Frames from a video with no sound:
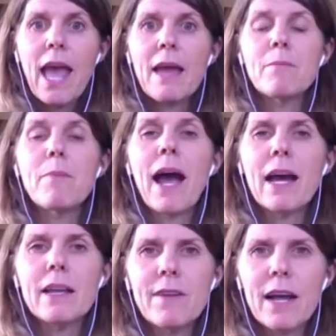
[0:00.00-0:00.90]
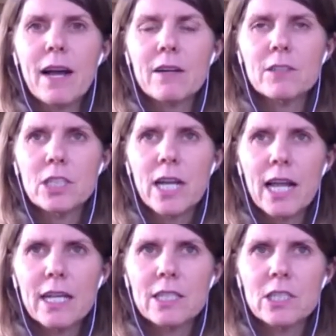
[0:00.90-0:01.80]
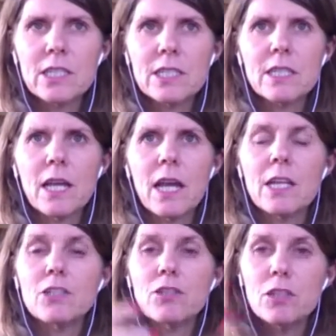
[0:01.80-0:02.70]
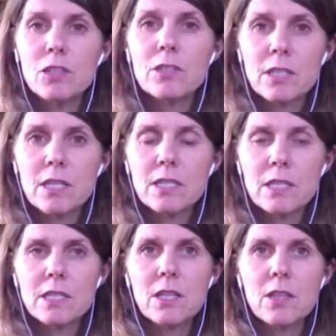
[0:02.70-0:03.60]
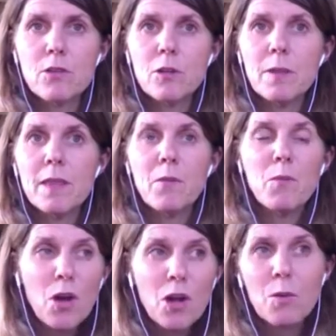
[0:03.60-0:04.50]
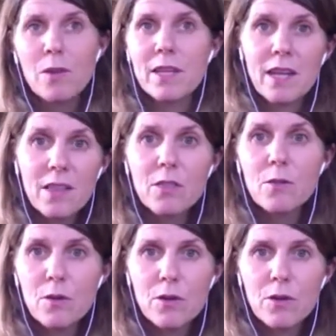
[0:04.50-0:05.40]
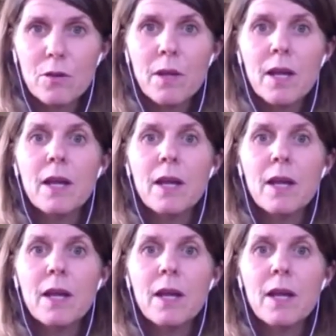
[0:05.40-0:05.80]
And part of our challenge is to introduce this into the room and then work with it in the room,